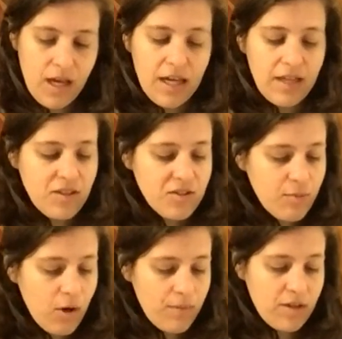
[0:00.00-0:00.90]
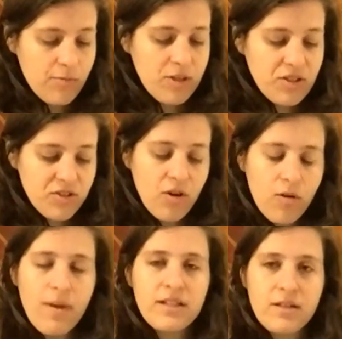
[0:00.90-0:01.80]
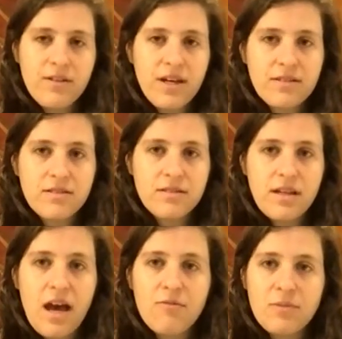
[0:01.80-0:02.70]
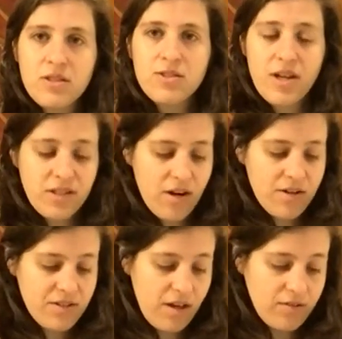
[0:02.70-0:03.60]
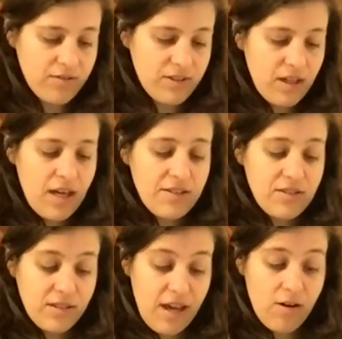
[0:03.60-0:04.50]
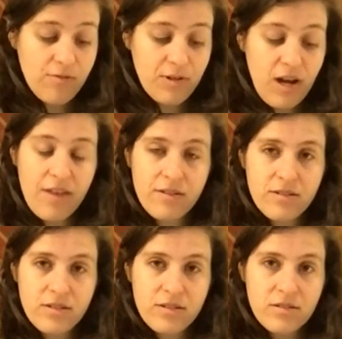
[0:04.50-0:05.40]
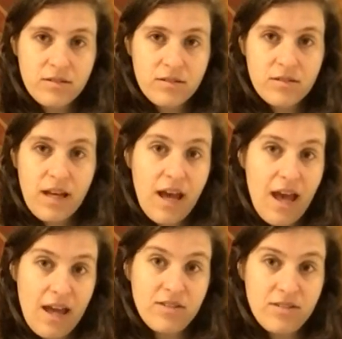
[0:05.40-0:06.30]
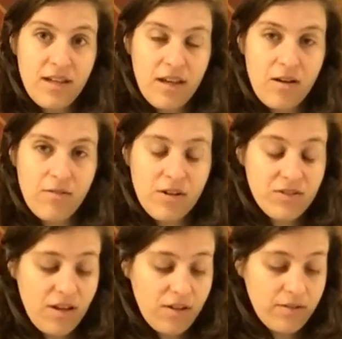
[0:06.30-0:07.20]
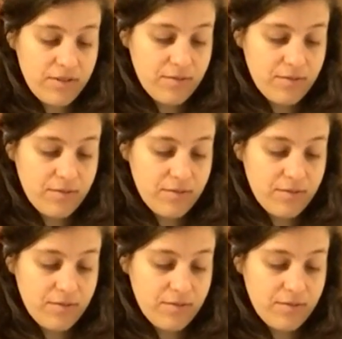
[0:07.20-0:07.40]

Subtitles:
in this moment when so many of us have been stretching ourselves to care for others and to take care of ourselves.